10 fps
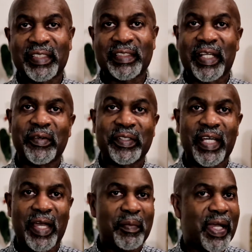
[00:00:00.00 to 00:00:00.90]

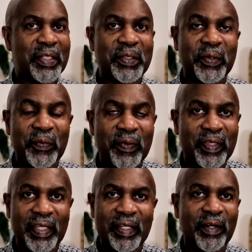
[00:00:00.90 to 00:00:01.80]
stereotype. I don't
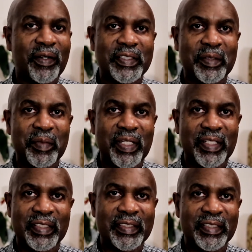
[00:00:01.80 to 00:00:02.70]
think all
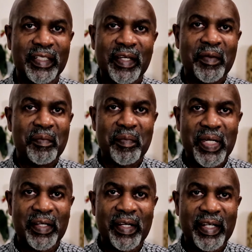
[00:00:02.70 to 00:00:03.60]
Jamaican
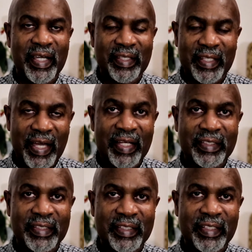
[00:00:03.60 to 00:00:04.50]
men are like that.